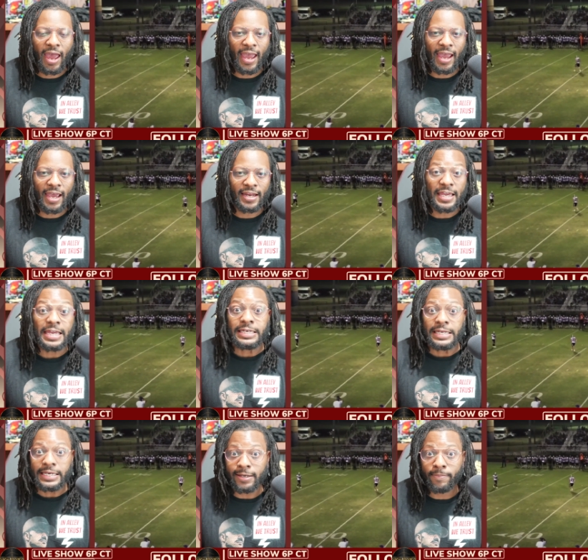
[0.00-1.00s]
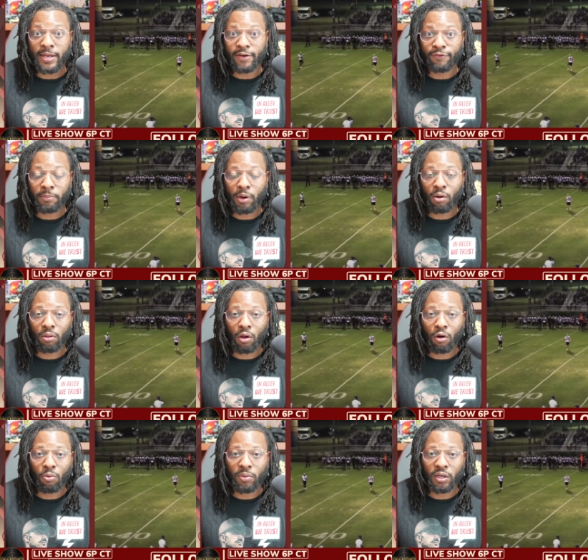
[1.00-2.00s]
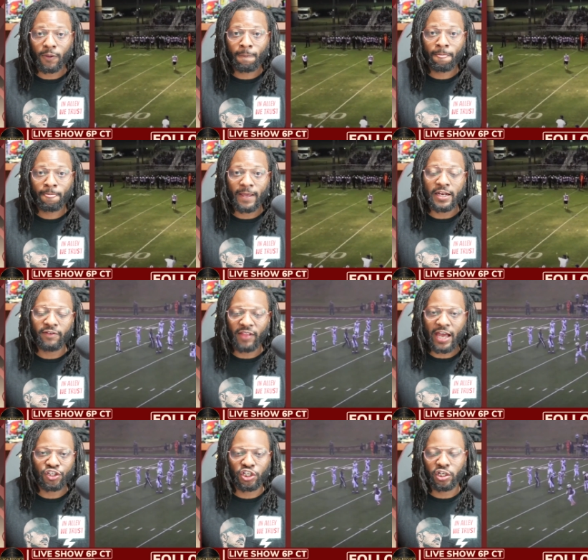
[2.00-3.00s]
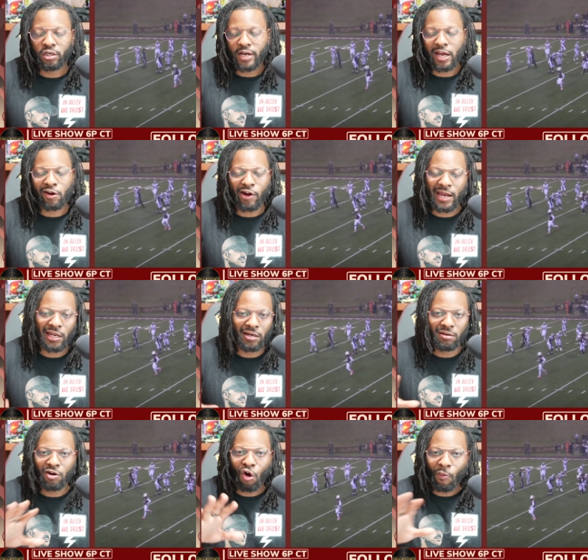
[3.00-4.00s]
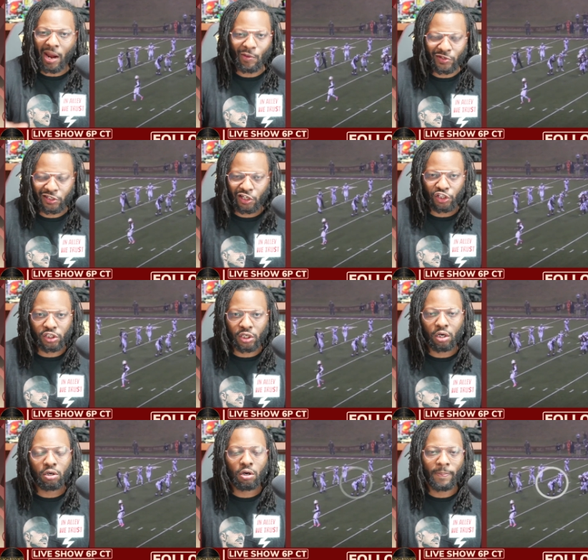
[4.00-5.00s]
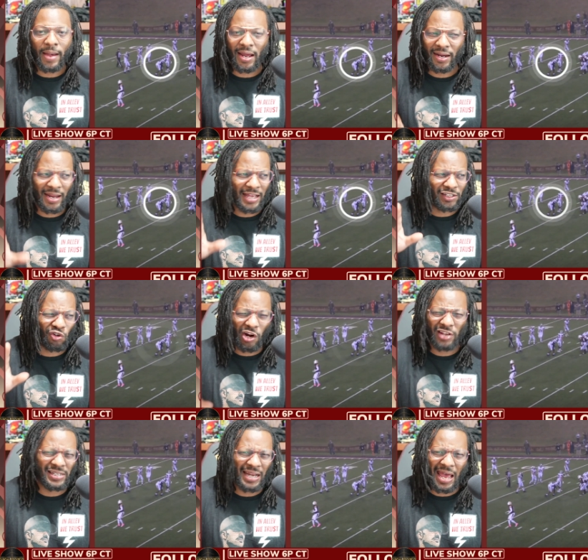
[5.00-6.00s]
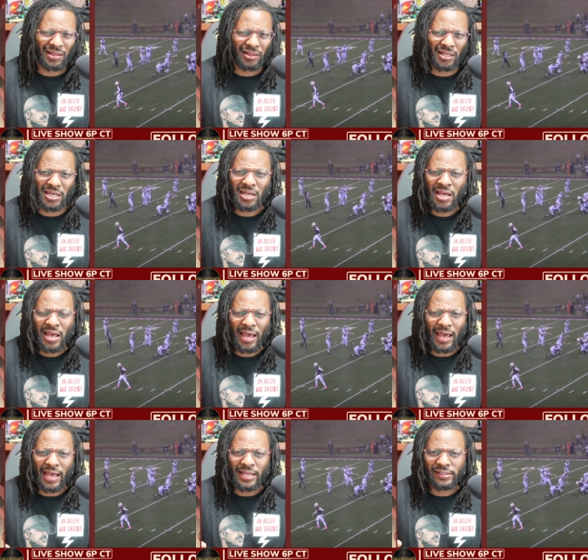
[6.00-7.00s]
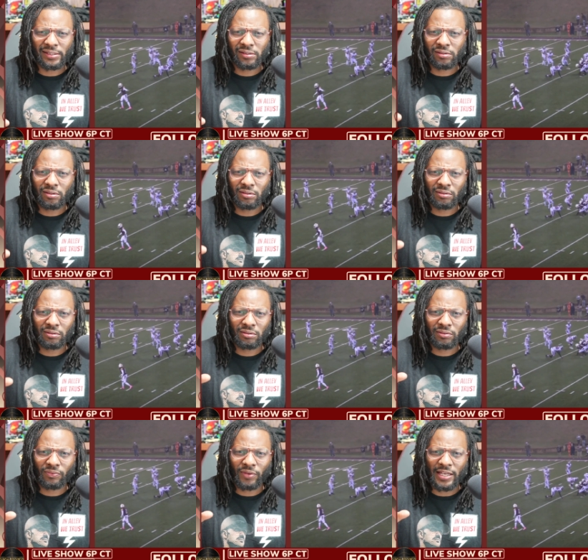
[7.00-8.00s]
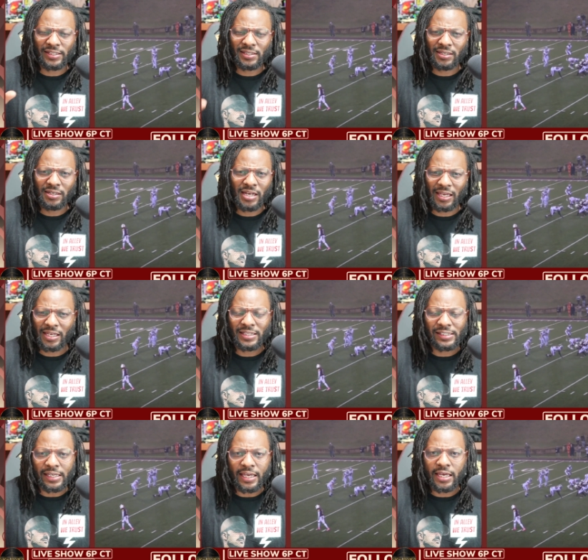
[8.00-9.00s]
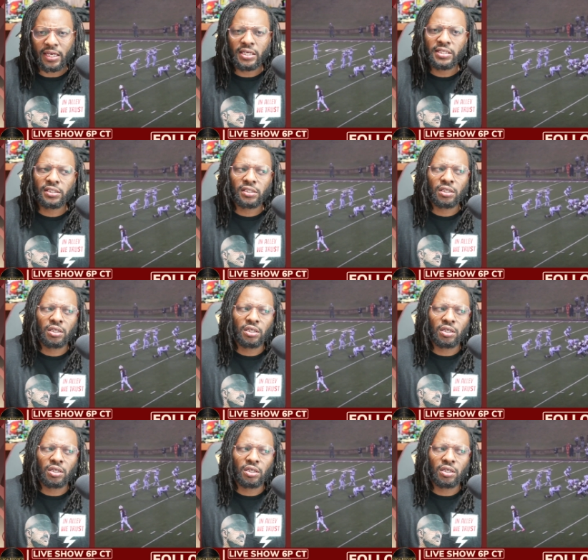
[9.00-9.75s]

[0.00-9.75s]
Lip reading: and he decommitted from Oklahoma end of last year. Now, granted, nobody was concerned about it. As great as an athlete as Nickens is,